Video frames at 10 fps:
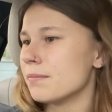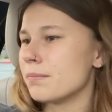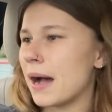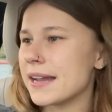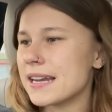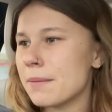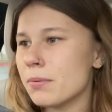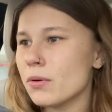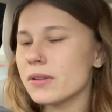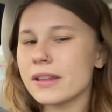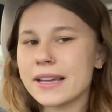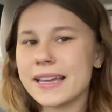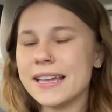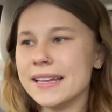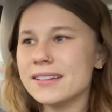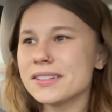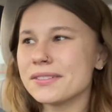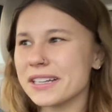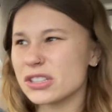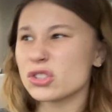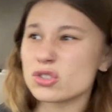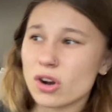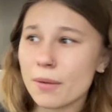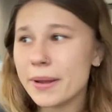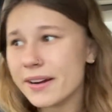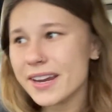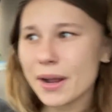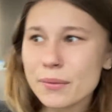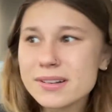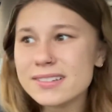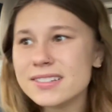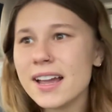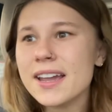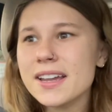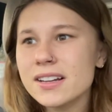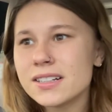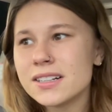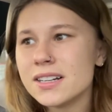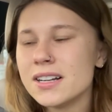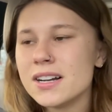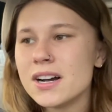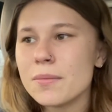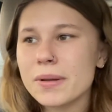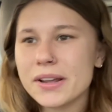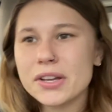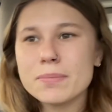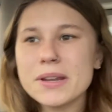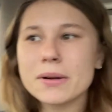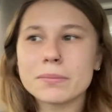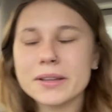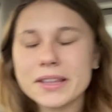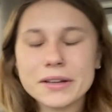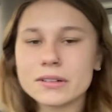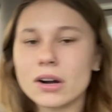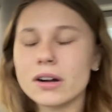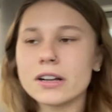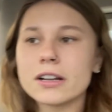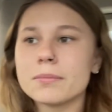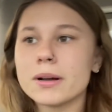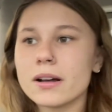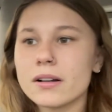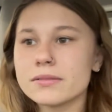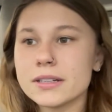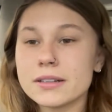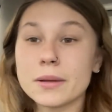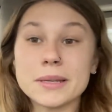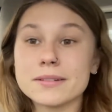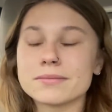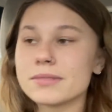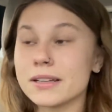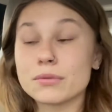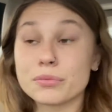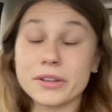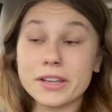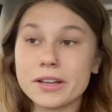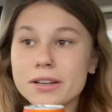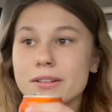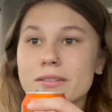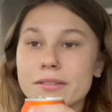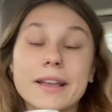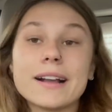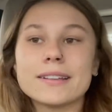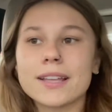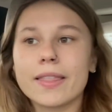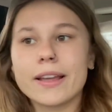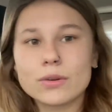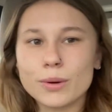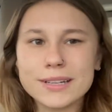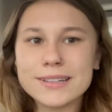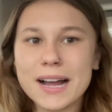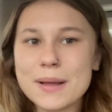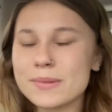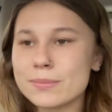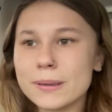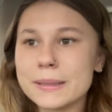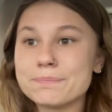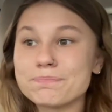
pineapple and like a hint of like strawberry, I want to say. But I could be completely wrong. But I mean, it's really good. Like I said, like 20 times, but...